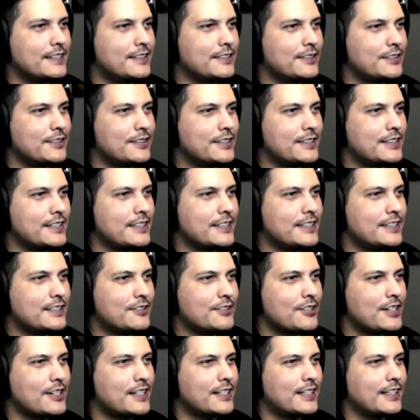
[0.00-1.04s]
so he's
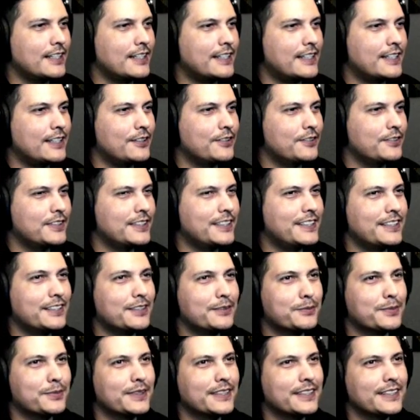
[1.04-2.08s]
trying to click it over here,
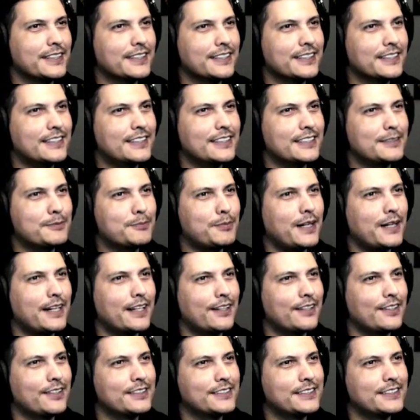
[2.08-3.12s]
but this
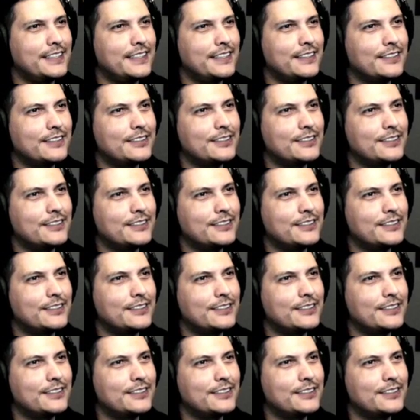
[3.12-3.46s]
pylon's here,